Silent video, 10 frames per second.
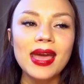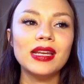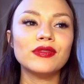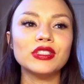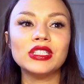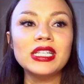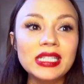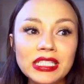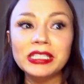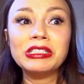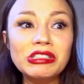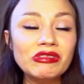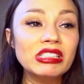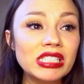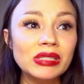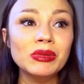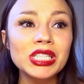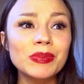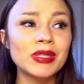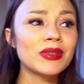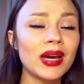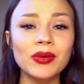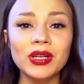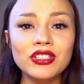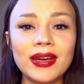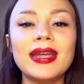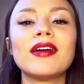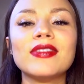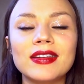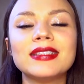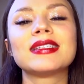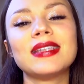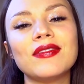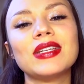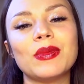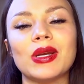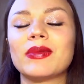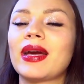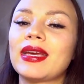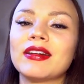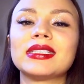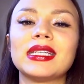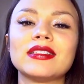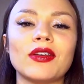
And if you're not sure if it's going to work, but you kind of want to try it out, there is a seven day money back guarantee.